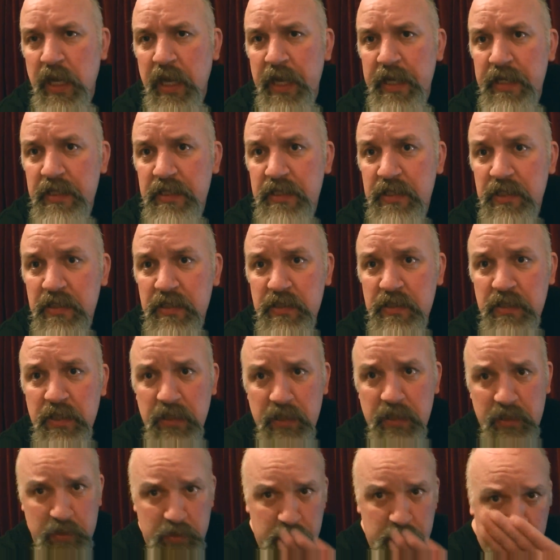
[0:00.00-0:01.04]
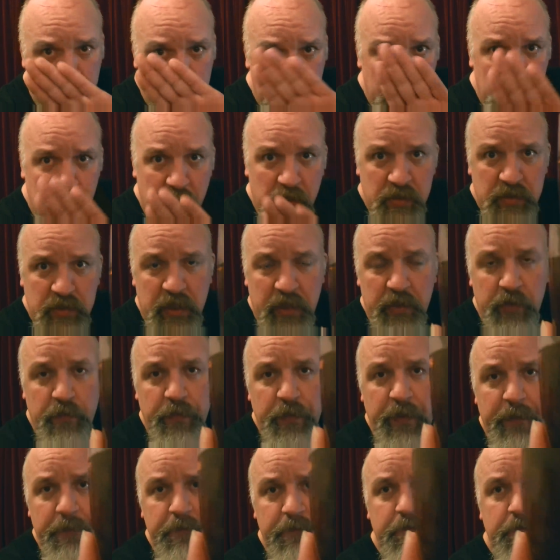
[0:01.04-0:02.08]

hazes the, the glass a little bit.